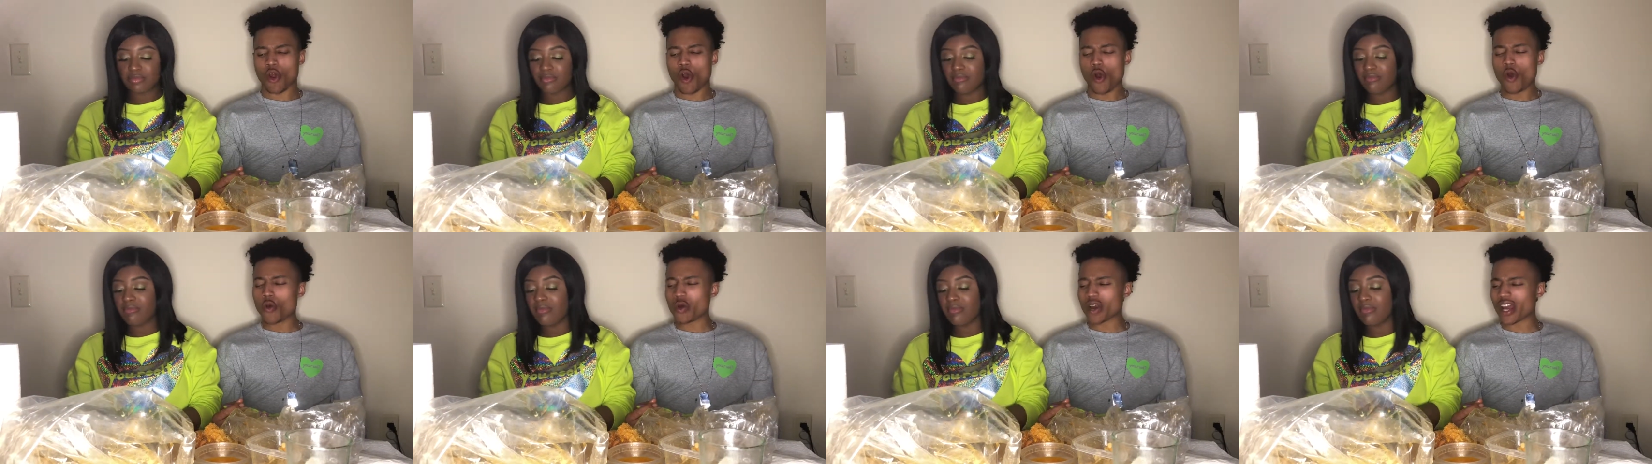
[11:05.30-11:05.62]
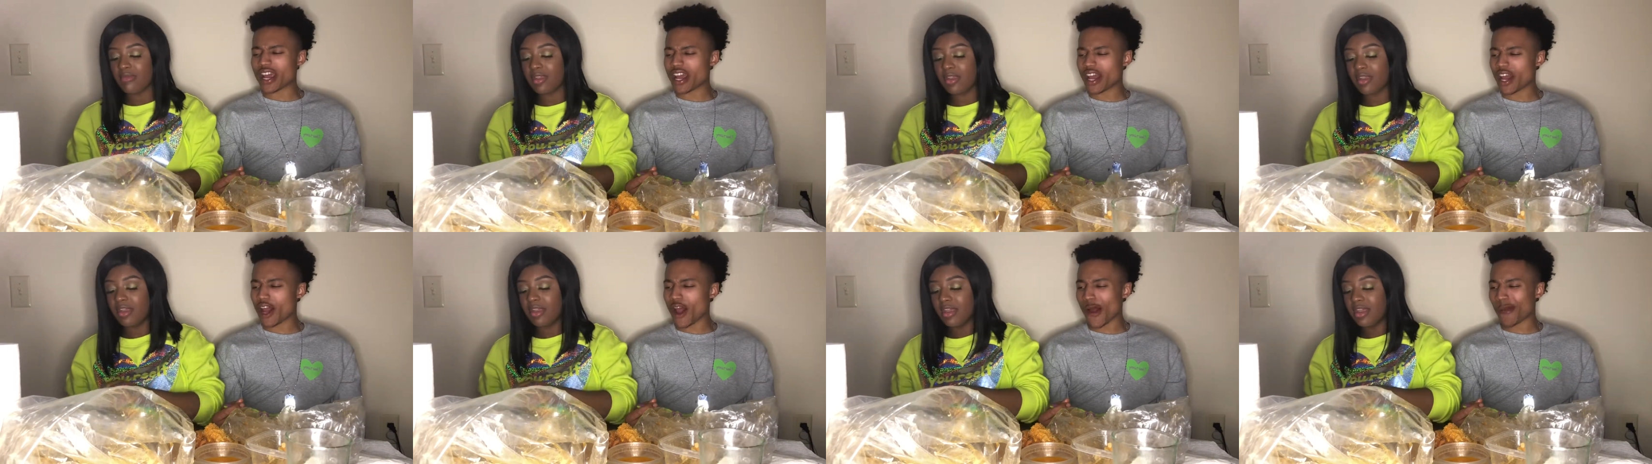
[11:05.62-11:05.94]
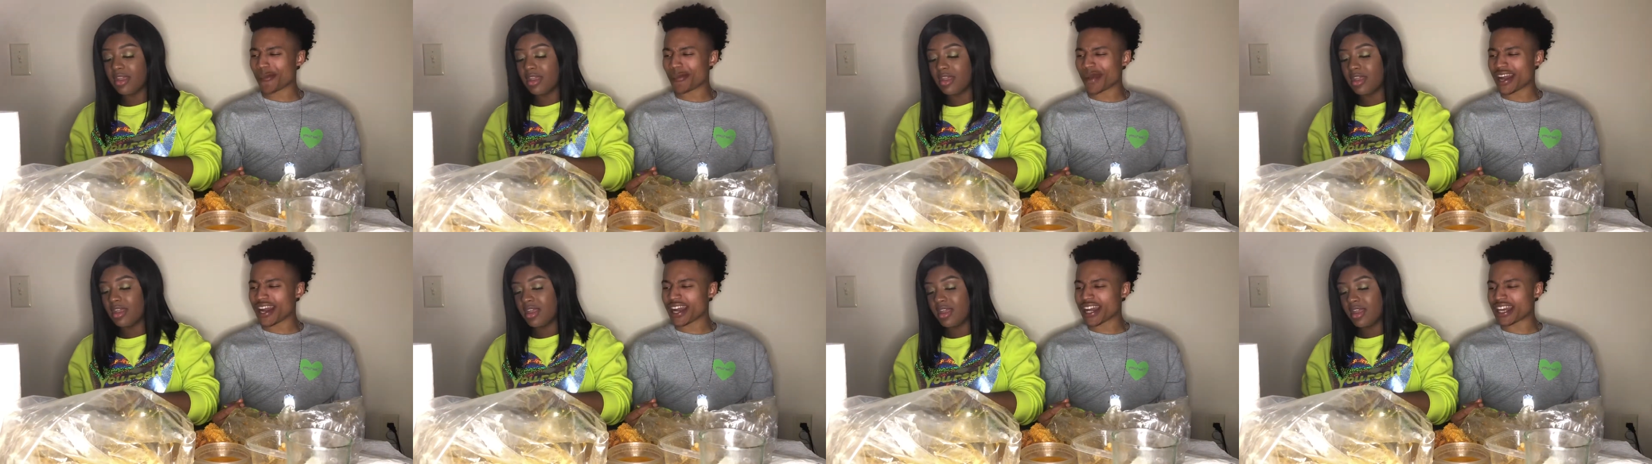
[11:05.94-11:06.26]
Speaker 1: Who the hell
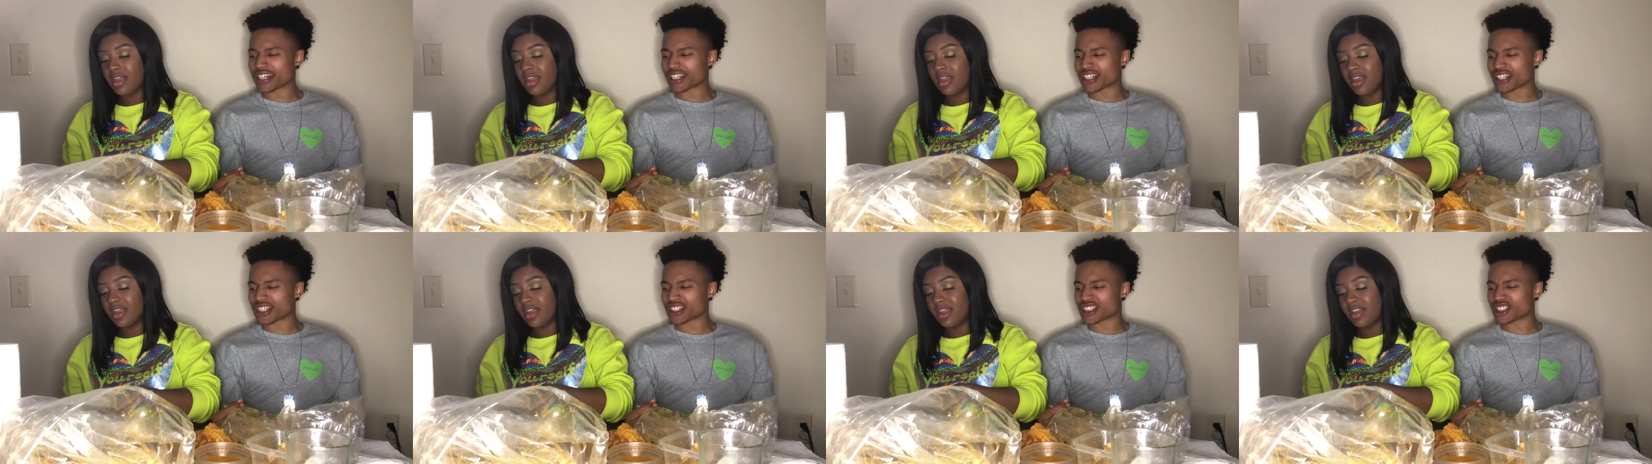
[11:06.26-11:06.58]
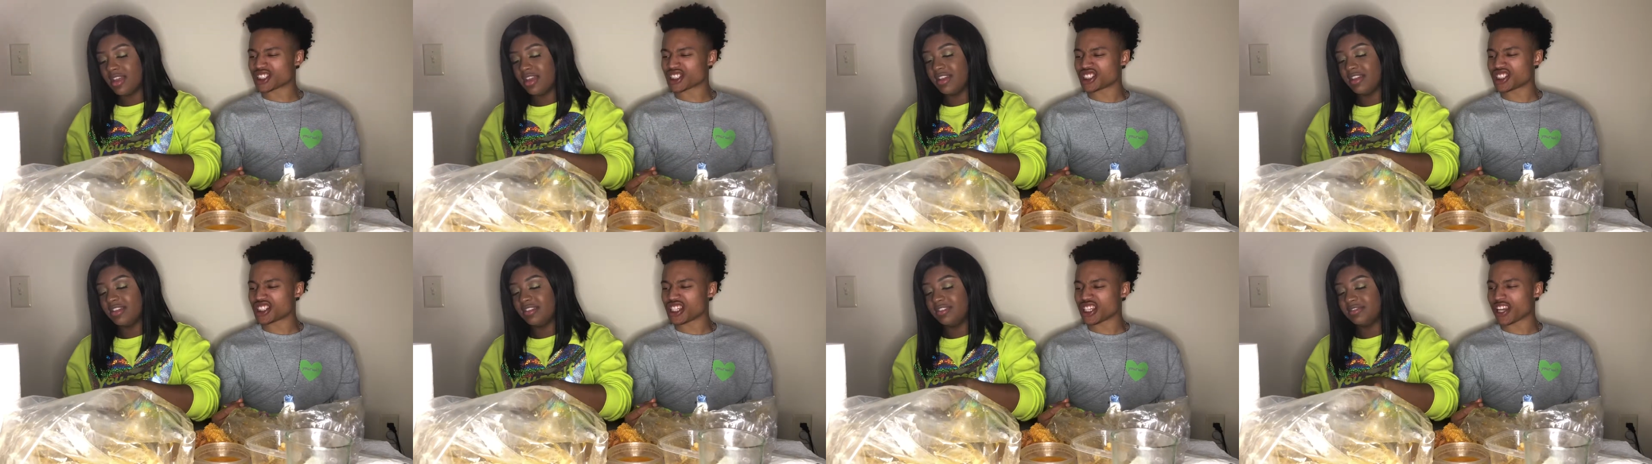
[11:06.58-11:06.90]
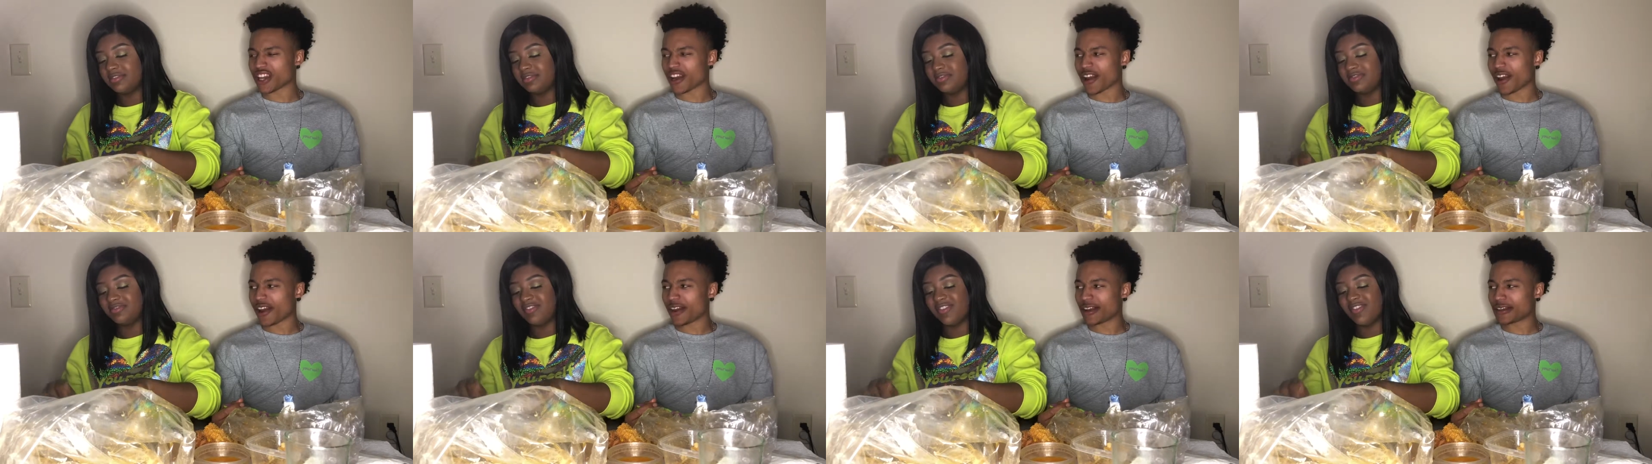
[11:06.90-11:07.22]
made this
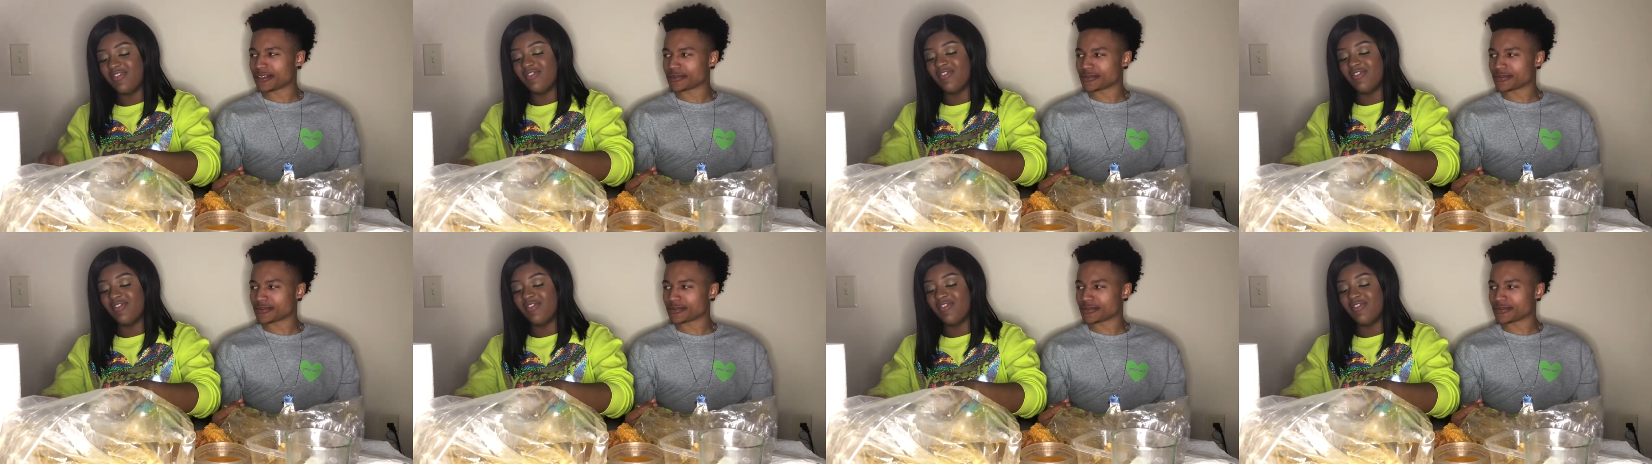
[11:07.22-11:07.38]
shit?